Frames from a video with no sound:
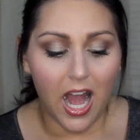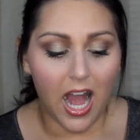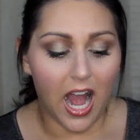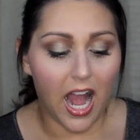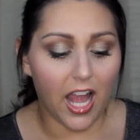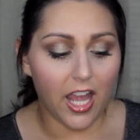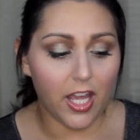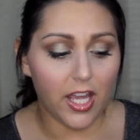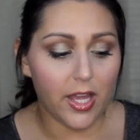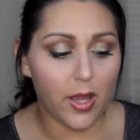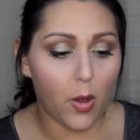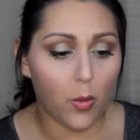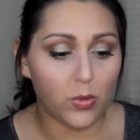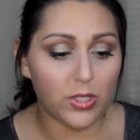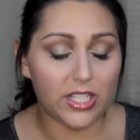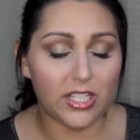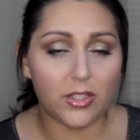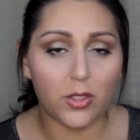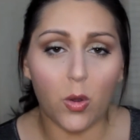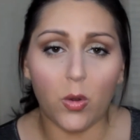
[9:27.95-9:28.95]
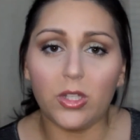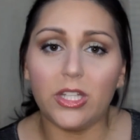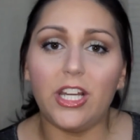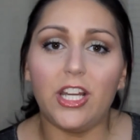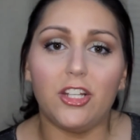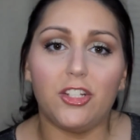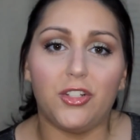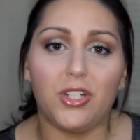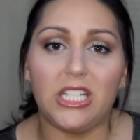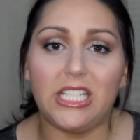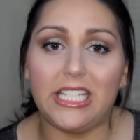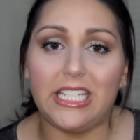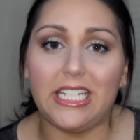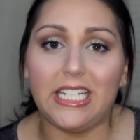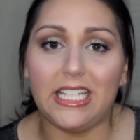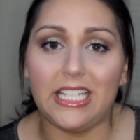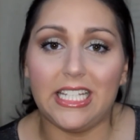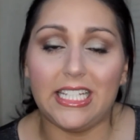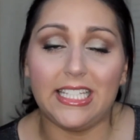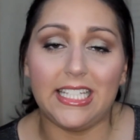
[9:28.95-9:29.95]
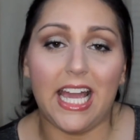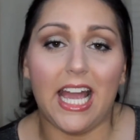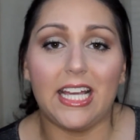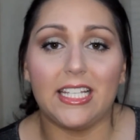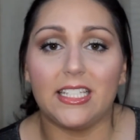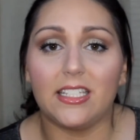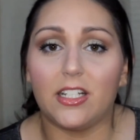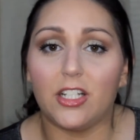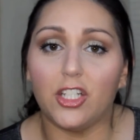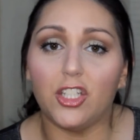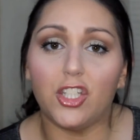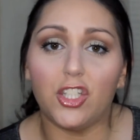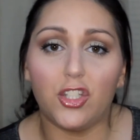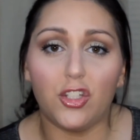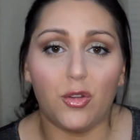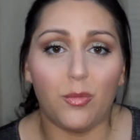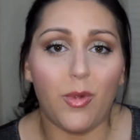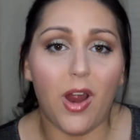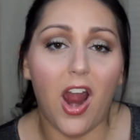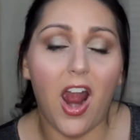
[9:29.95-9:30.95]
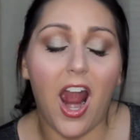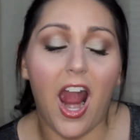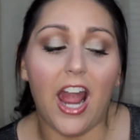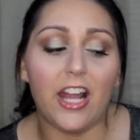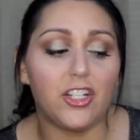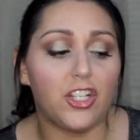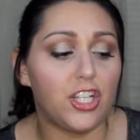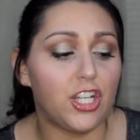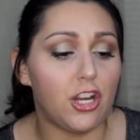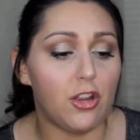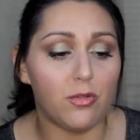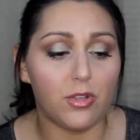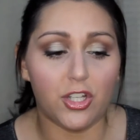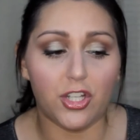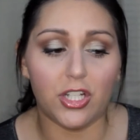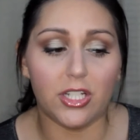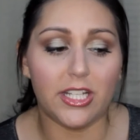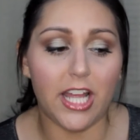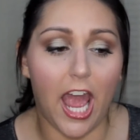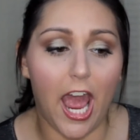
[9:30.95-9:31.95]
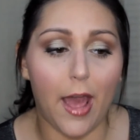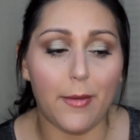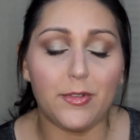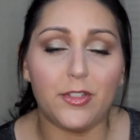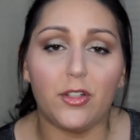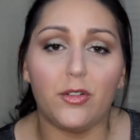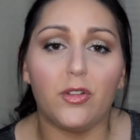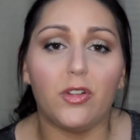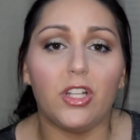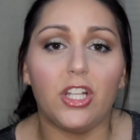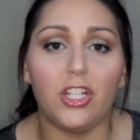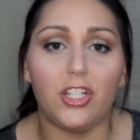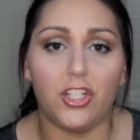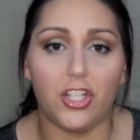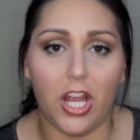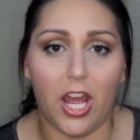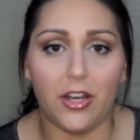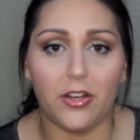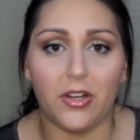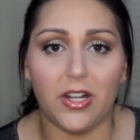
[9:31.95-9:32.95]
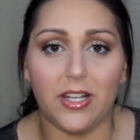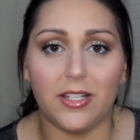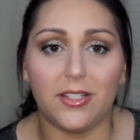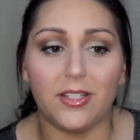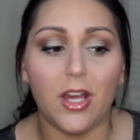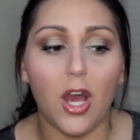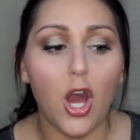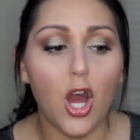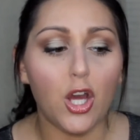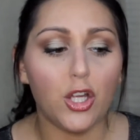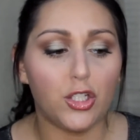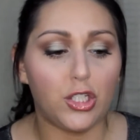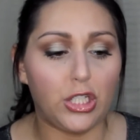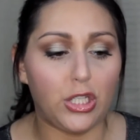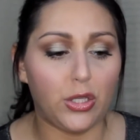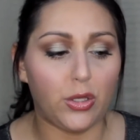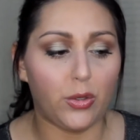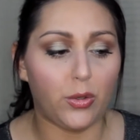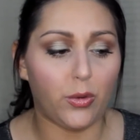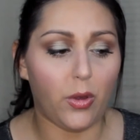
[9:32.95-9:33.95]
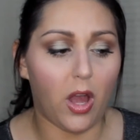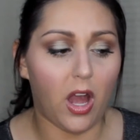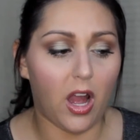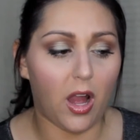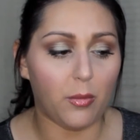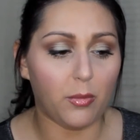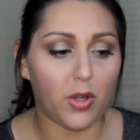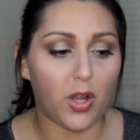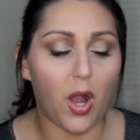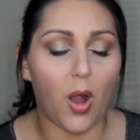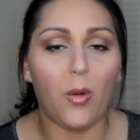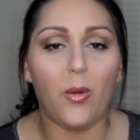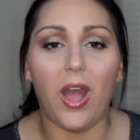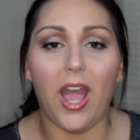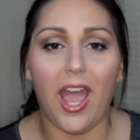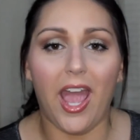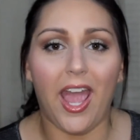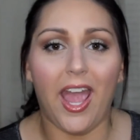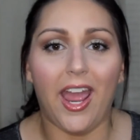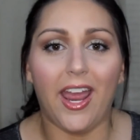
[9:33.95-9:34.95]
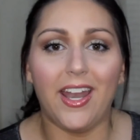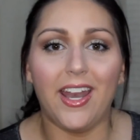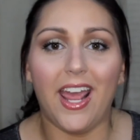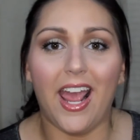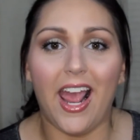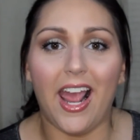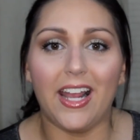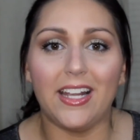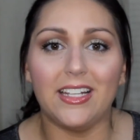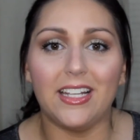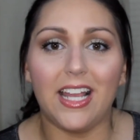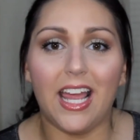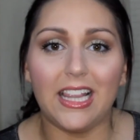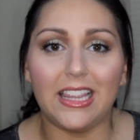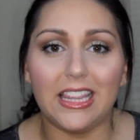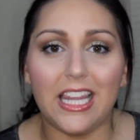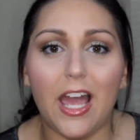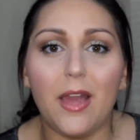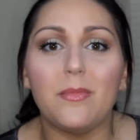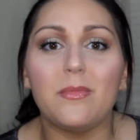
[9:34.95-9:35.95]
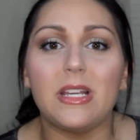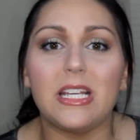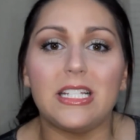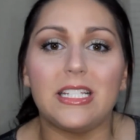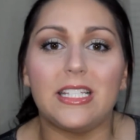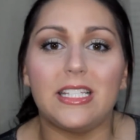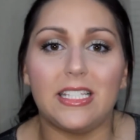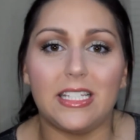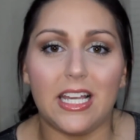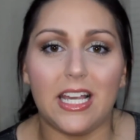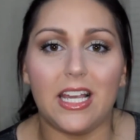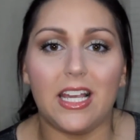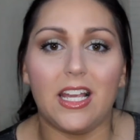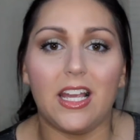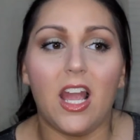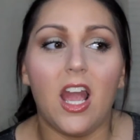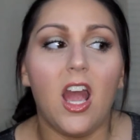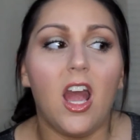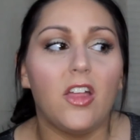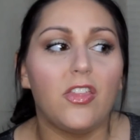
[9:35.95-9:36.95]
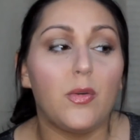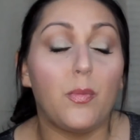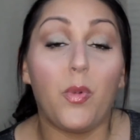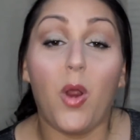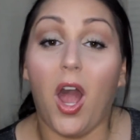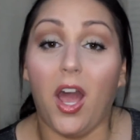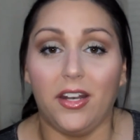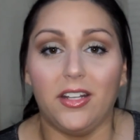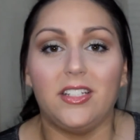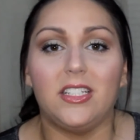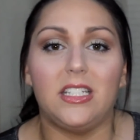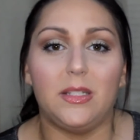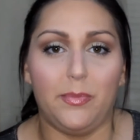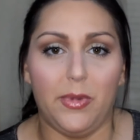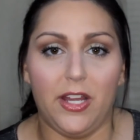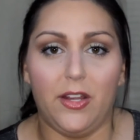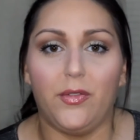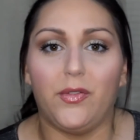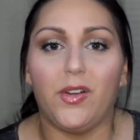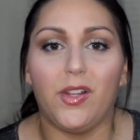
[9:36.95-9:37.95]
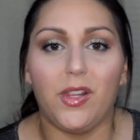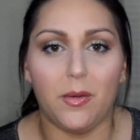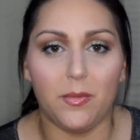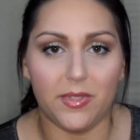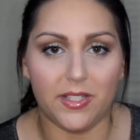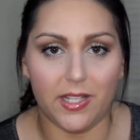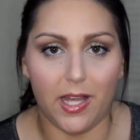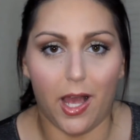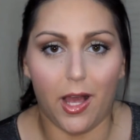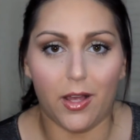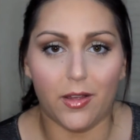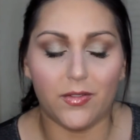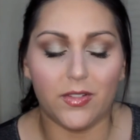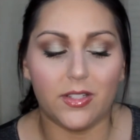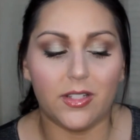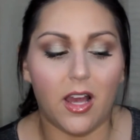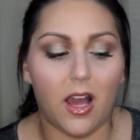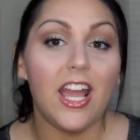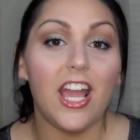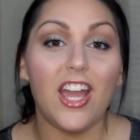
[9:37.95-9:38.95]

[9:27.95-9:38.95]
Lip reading: I was solely interested in this as a consumer, and she was just absolutely generous to go ahead and let me see the products speak for themselves.